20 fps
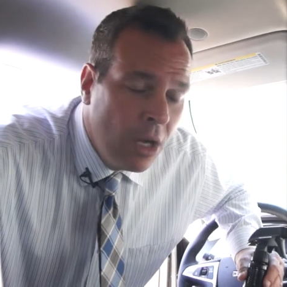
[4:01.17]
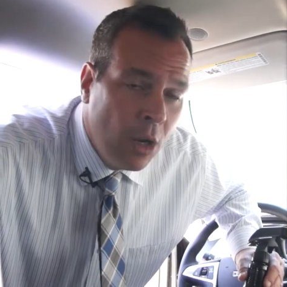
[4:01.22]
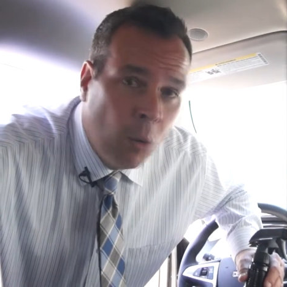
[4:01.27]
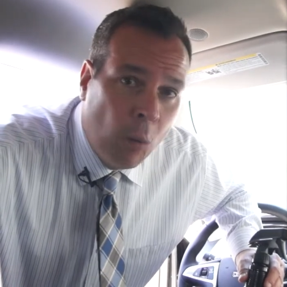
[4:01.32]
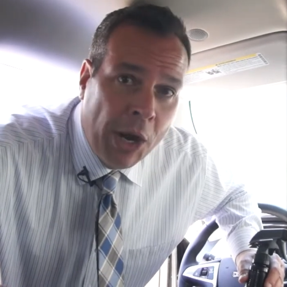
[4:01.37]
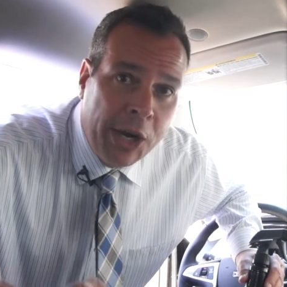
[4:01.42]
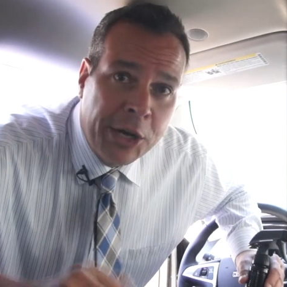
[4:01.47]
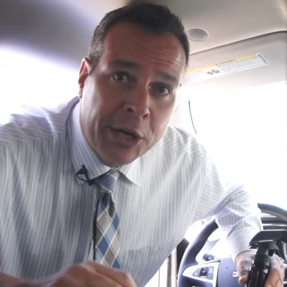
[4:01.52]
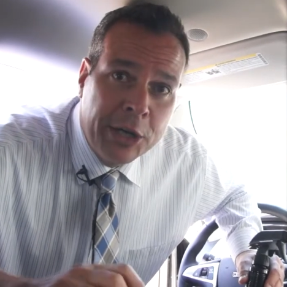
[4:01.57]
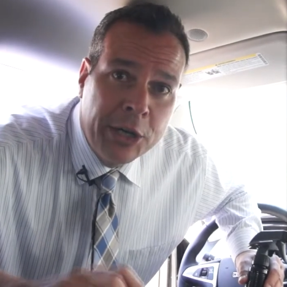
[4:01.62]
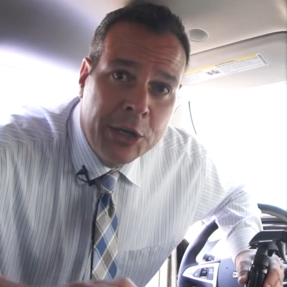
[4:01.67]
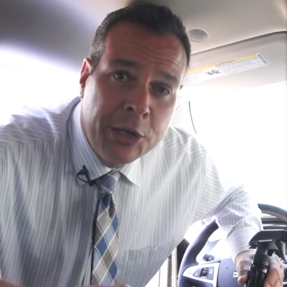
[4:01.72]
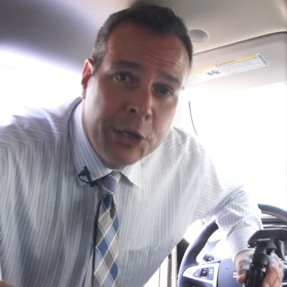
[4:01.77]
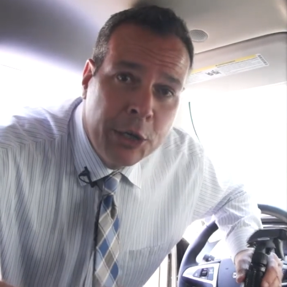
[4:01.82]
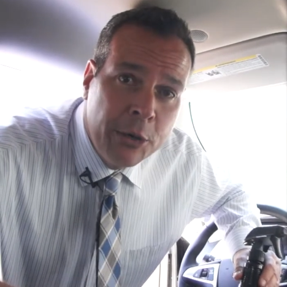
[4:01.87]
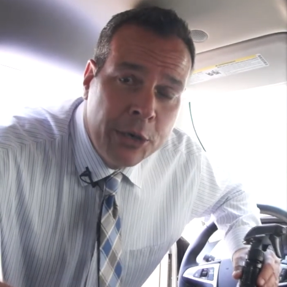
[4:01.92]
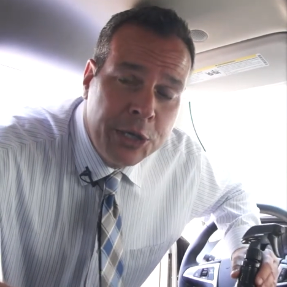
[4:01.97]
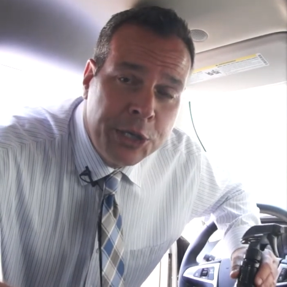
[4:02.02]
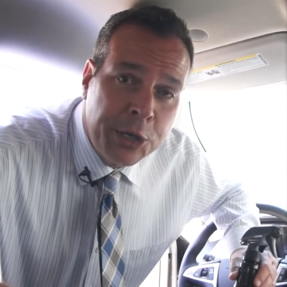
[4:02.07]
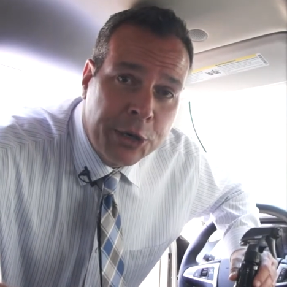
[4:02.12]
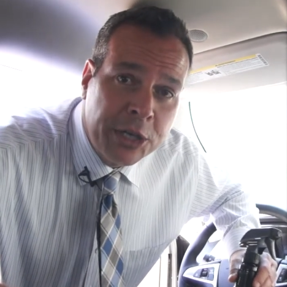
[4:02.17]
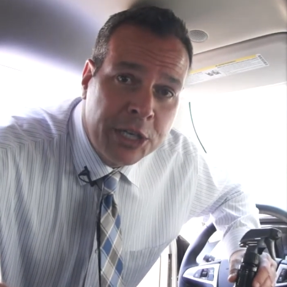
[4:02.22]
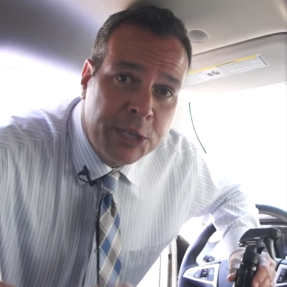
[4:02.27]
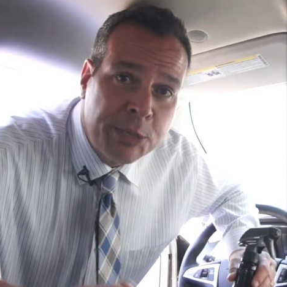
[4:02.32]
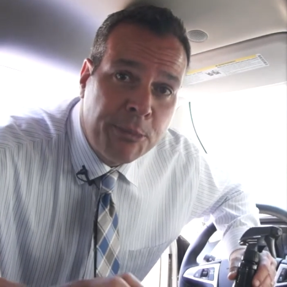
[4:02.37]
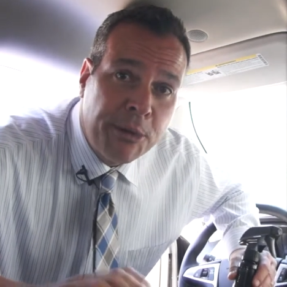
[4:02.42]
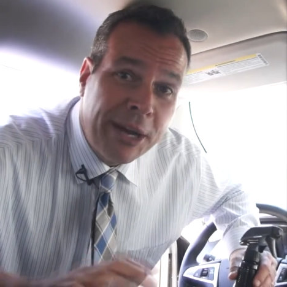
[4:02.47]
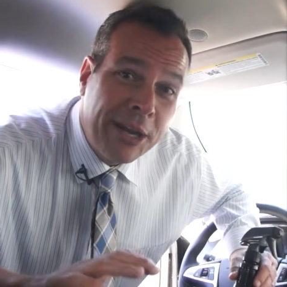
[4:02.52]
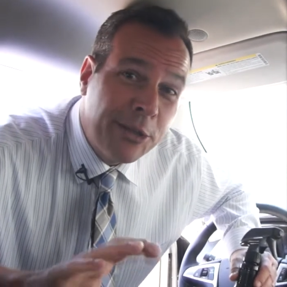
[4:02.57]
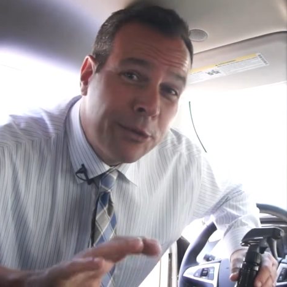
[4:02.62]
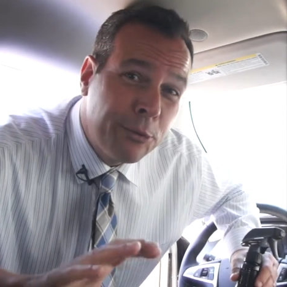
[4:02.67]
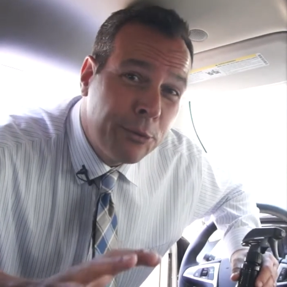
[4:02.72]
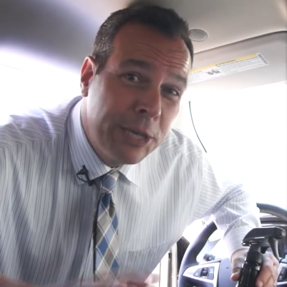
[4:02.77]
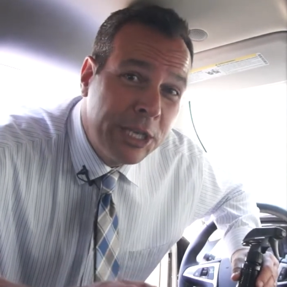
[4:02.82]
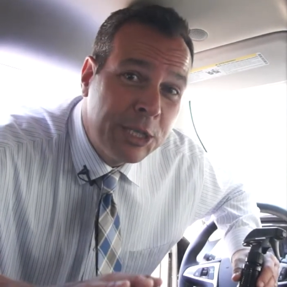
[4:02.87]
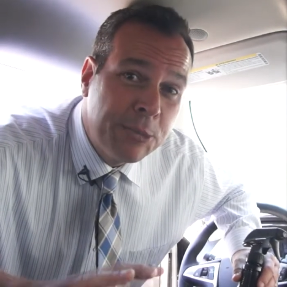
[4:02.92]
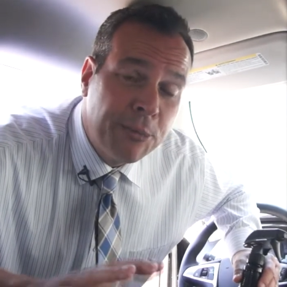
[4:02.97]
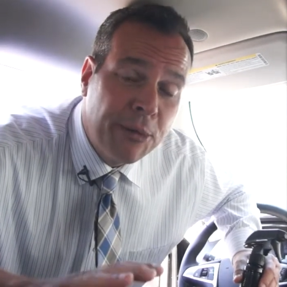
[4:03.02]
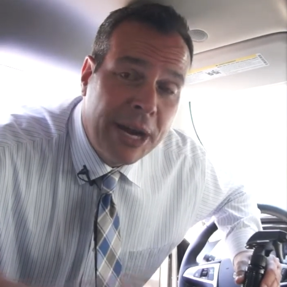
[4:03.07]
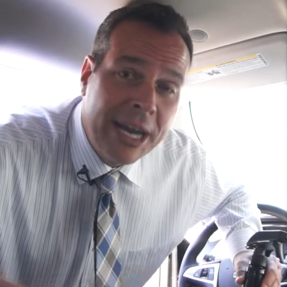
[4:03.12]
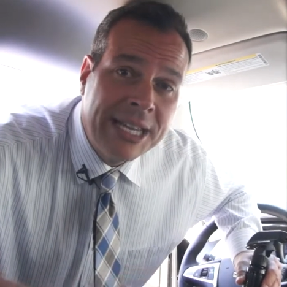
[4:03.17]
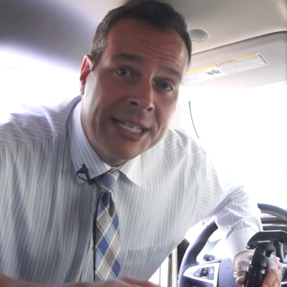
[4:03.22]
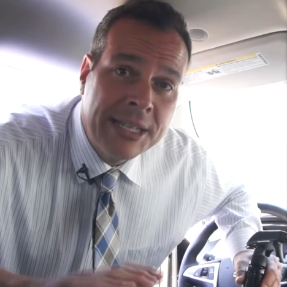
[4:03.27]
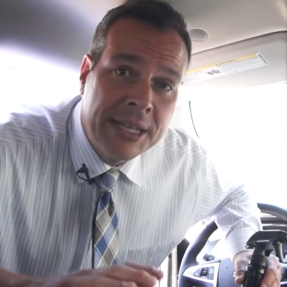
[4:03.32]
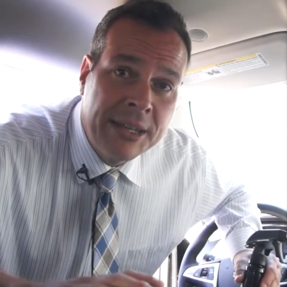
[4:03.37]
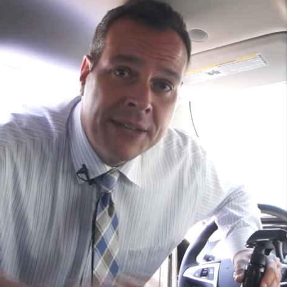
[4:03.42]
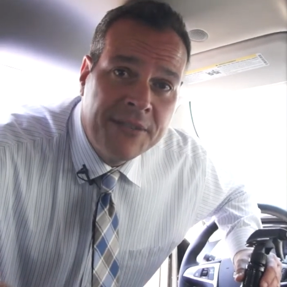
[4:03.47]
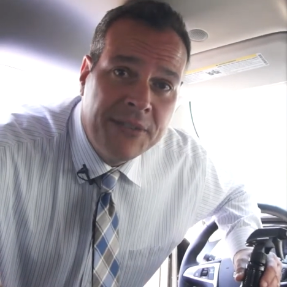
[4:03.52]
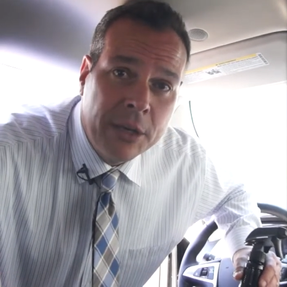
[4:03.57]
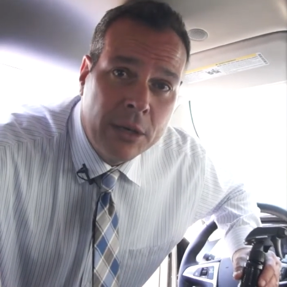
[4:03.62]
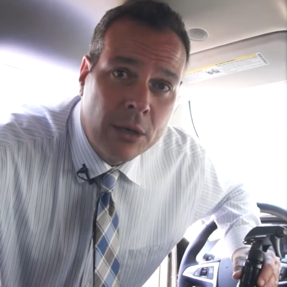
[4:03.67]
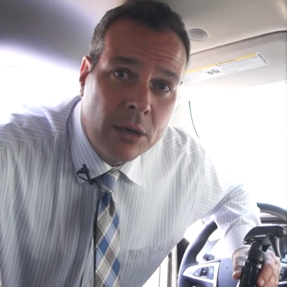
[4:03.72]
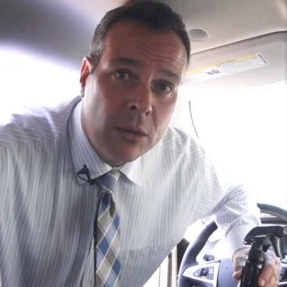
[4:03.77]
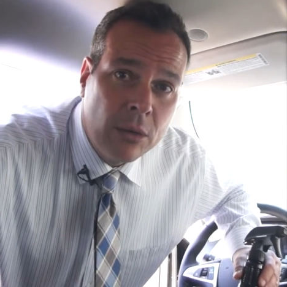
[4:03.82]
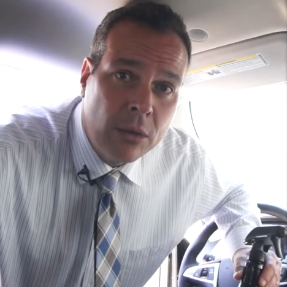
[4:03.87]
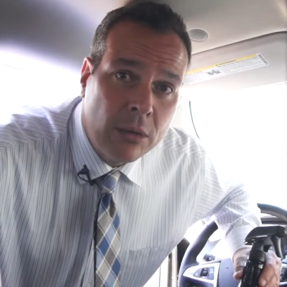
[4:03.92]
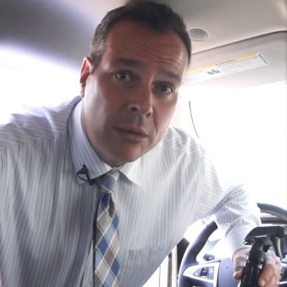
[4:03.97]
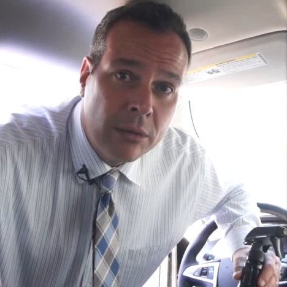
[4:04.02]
What you're going to do is you're going to spray 3 sprays in the vehicle.